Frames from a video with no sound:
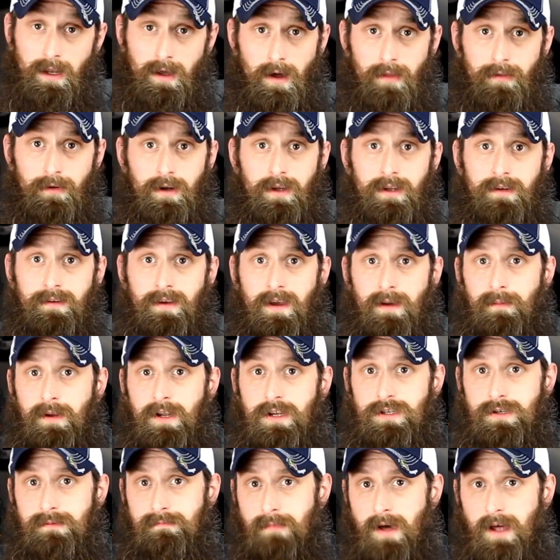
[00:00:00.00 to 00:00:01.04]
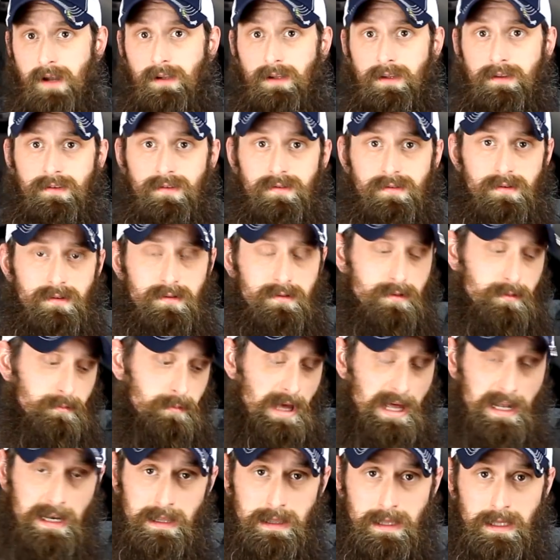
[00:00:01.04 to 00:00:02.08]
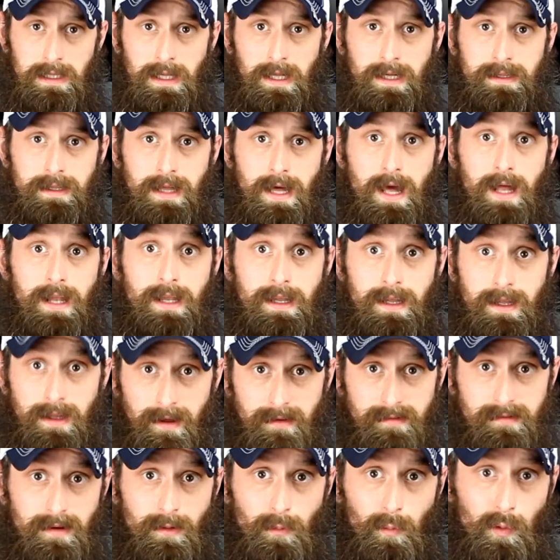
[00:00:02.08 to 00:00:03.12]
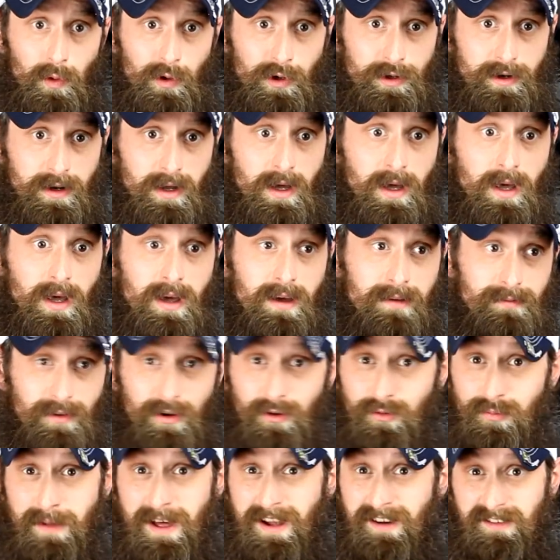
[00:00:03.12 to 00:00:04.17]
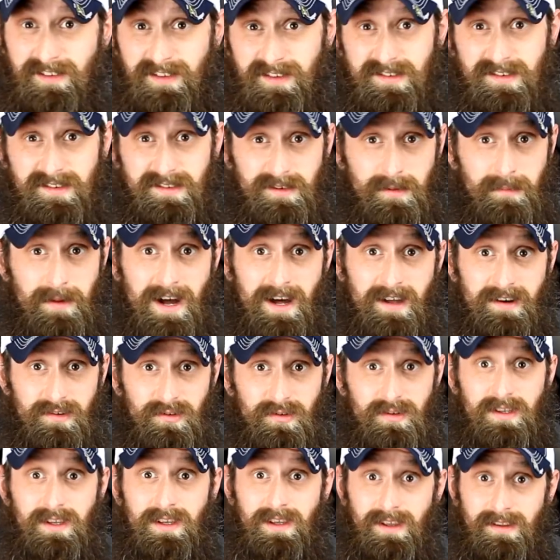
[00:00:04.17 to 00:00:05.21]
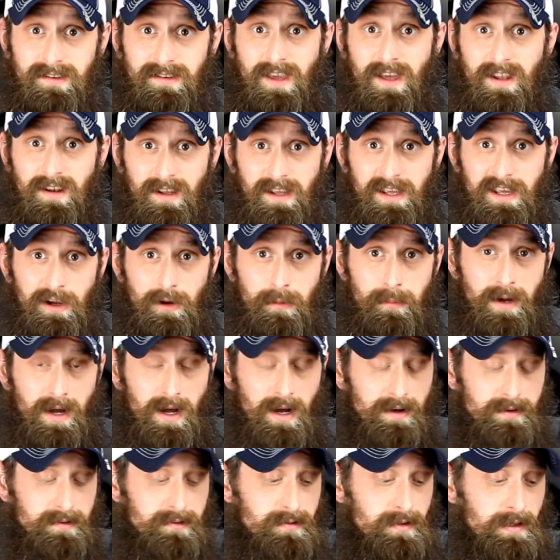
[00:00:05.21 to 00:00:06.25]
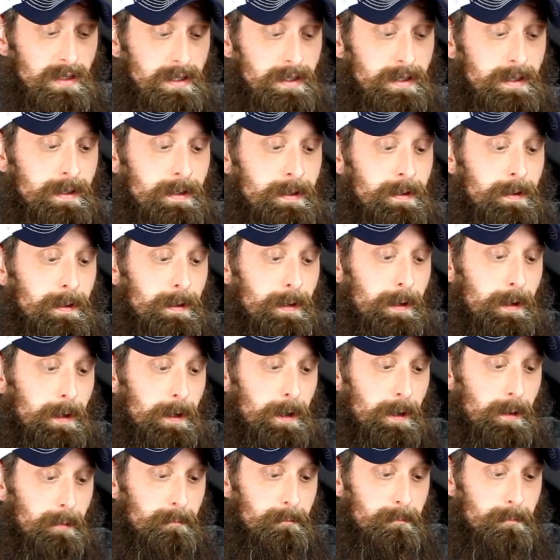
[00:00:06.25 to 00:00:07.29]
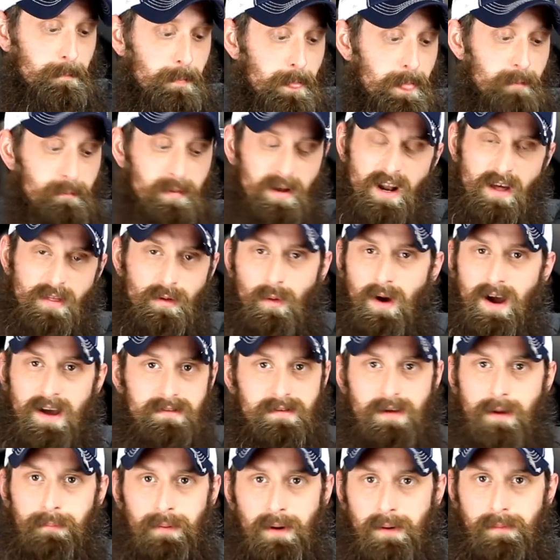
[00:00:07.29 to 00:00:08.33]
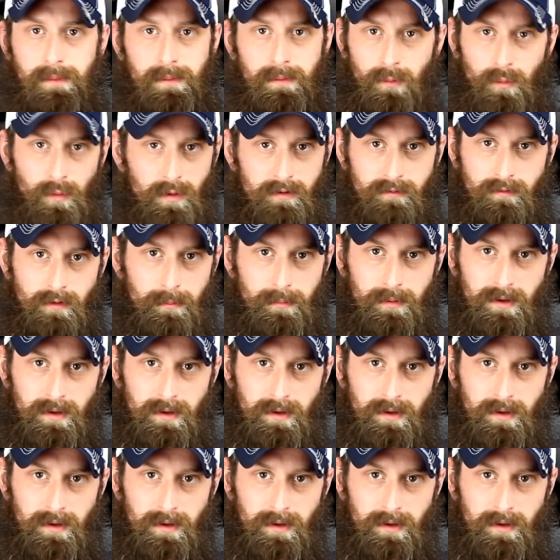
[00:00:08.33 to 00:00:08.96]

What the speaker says: any other contamination, metal in the system, anything like that, yes, I would. If there's metal in the system, honestly, it's getting a gearbox. But otherwise, I probably wouldn't